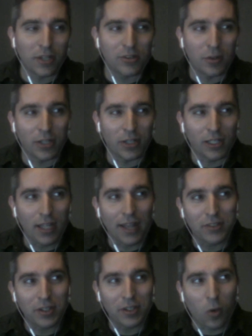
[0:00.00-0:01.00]
know the
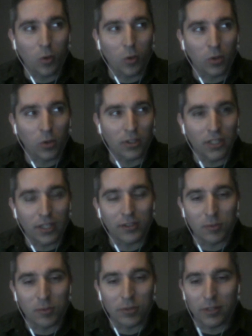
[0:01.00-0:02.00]
classic old
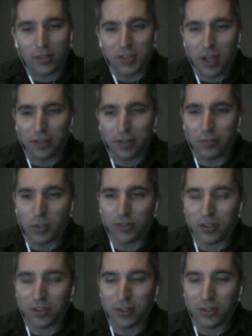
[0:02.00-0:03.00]
kids movie, The Sound of
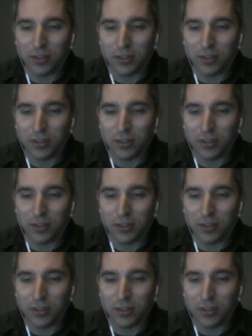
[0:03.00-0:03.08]
Music?